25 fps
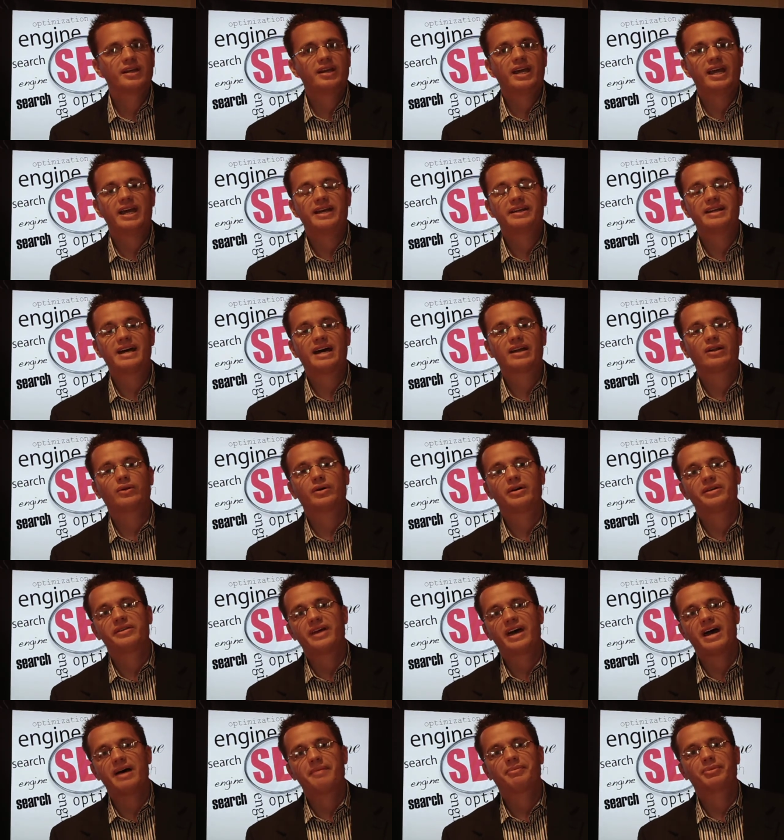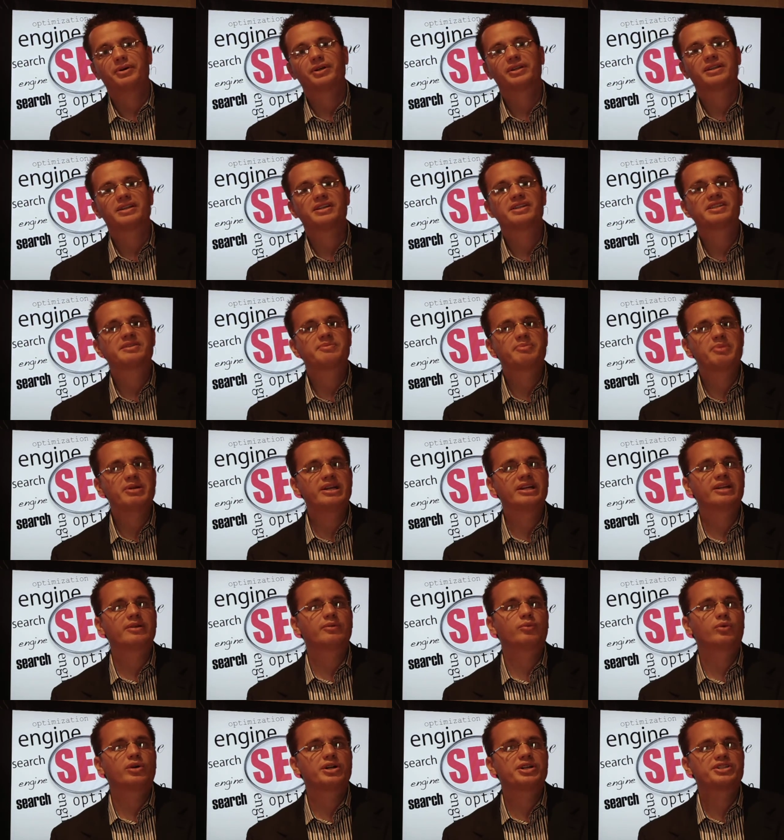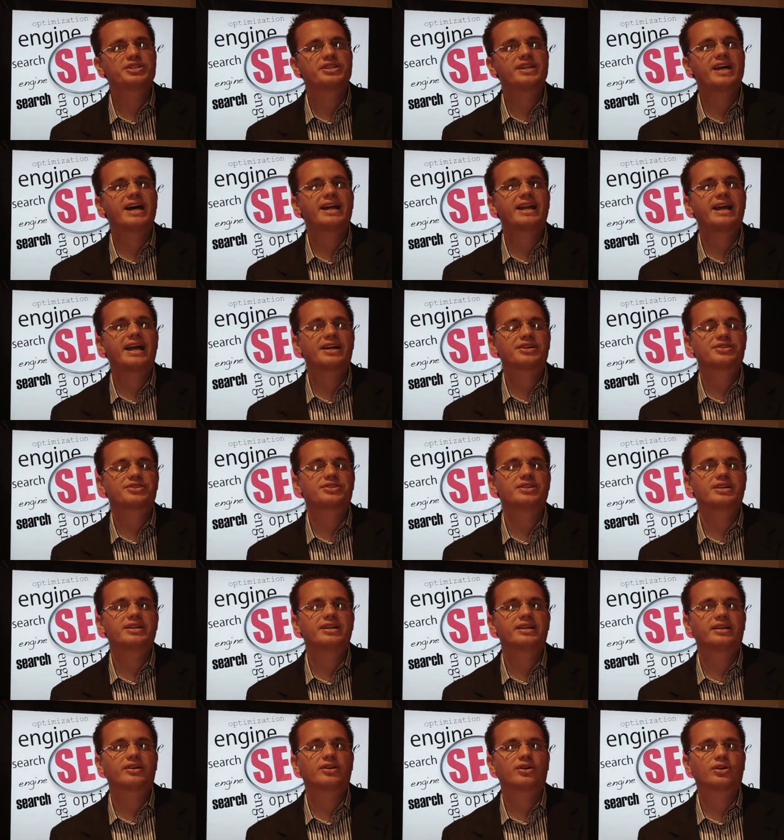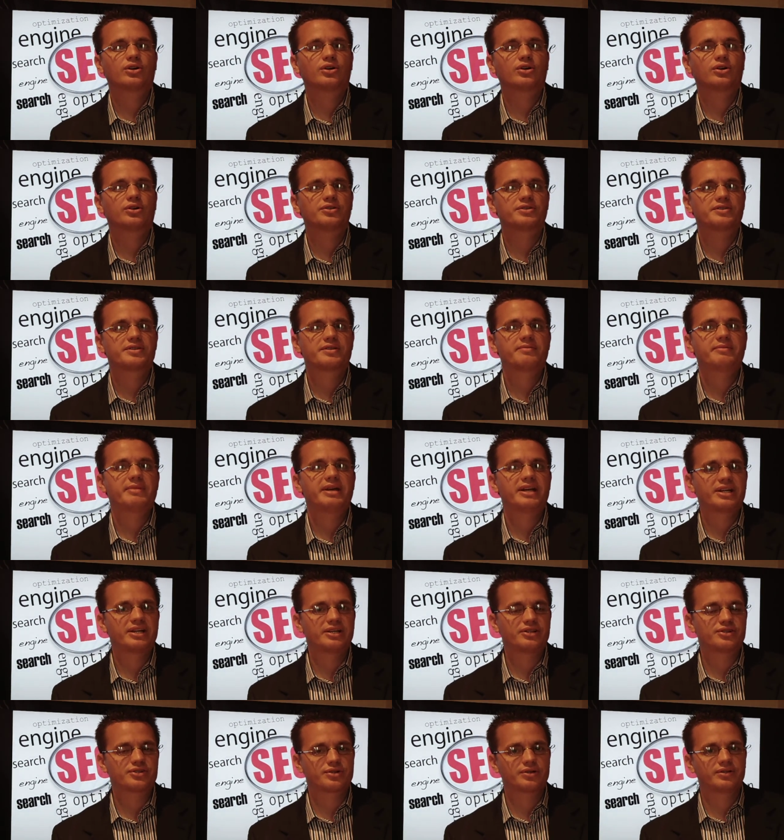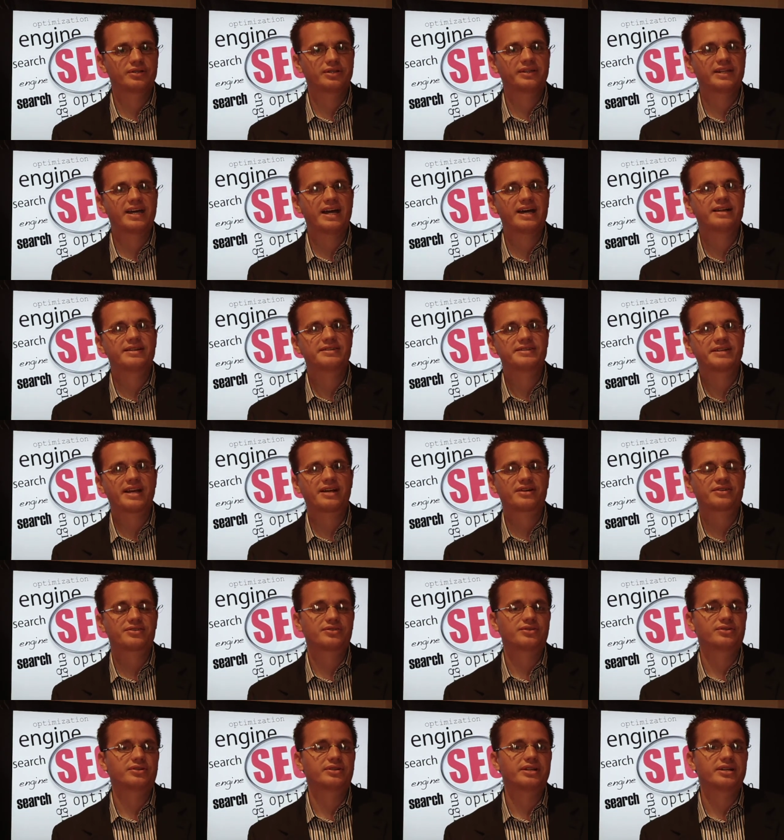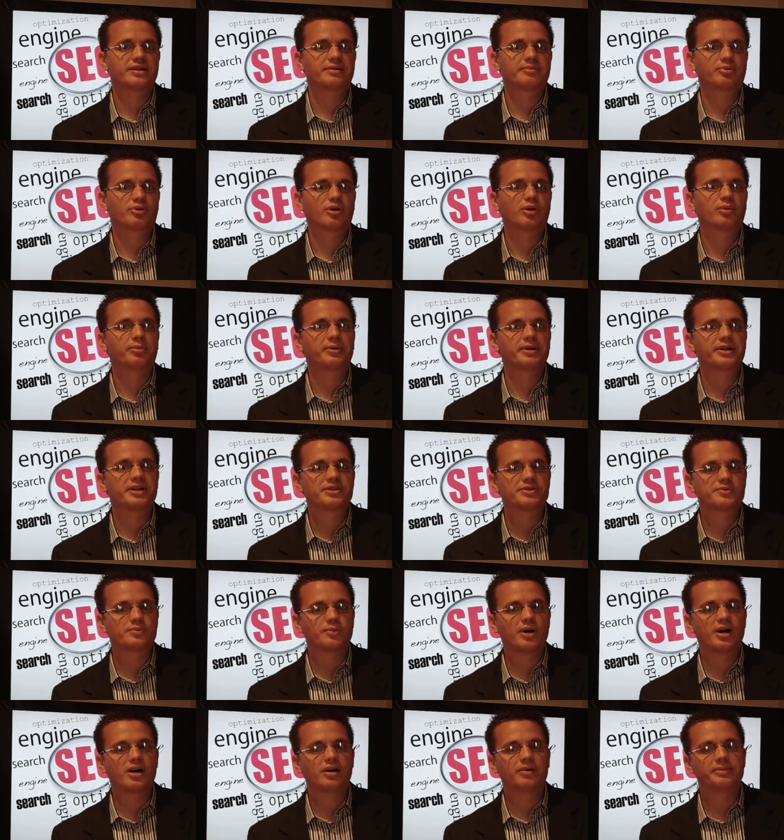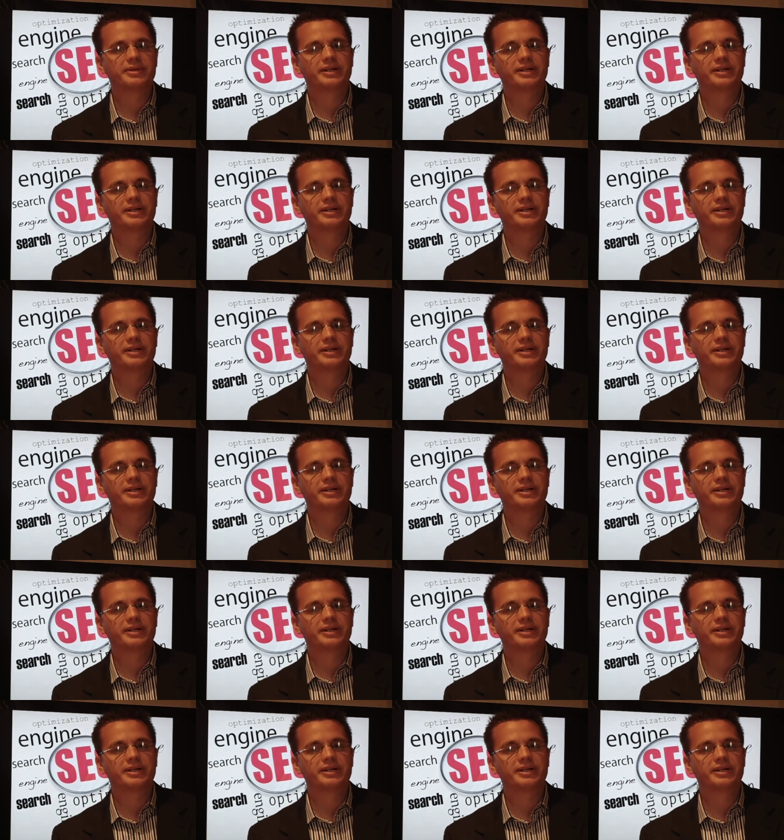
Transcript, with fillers: And not only that, but the speed in which that actually occurs, making sure that that is actually appropriate as well.